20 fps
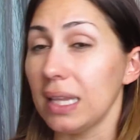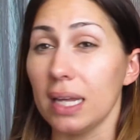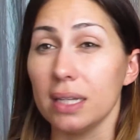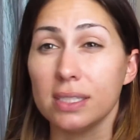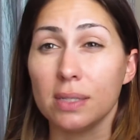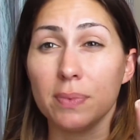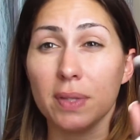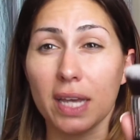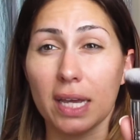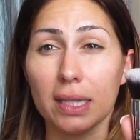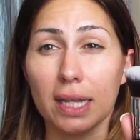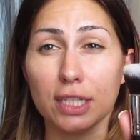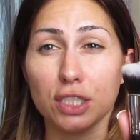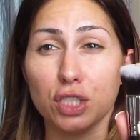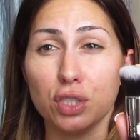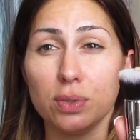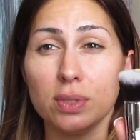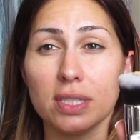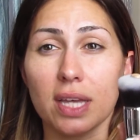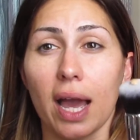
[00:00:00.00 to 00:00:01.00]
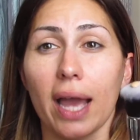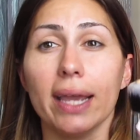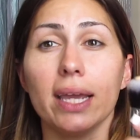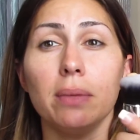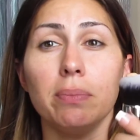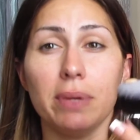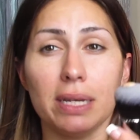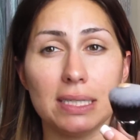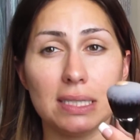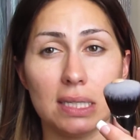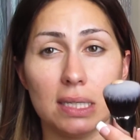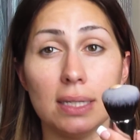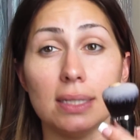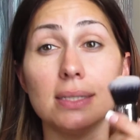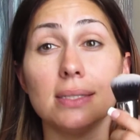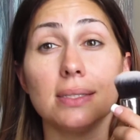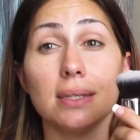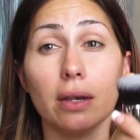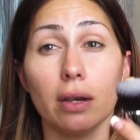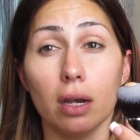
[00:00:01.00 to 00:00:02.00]
something I like too is that I can mix in a
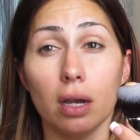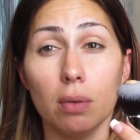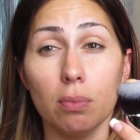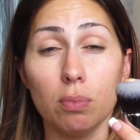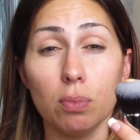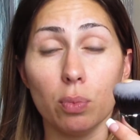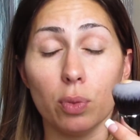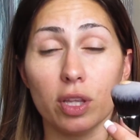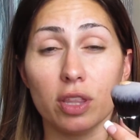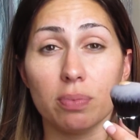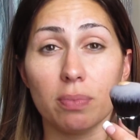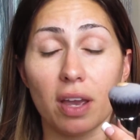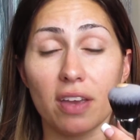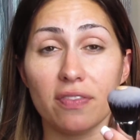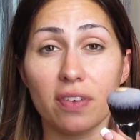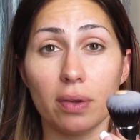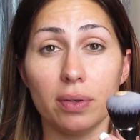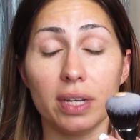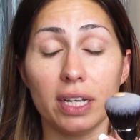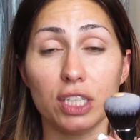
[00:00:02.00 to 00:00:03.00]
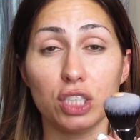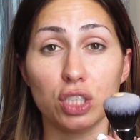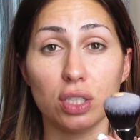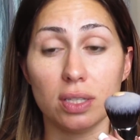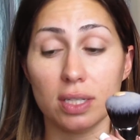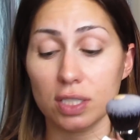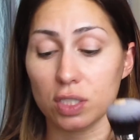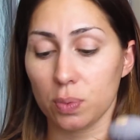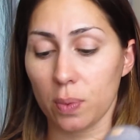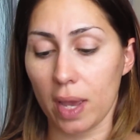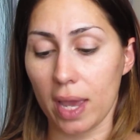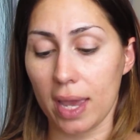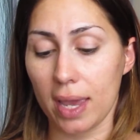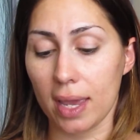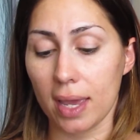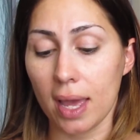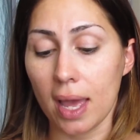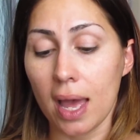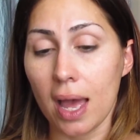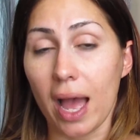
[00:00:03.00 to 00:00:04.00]
serum with my foundation this
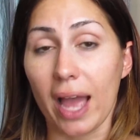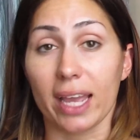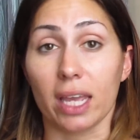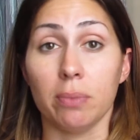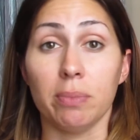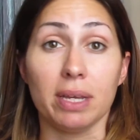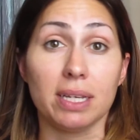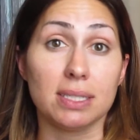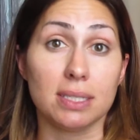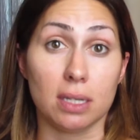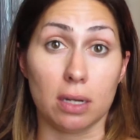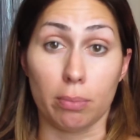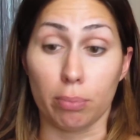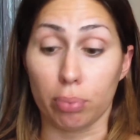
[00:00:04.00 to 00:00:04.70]
way. I can mix in a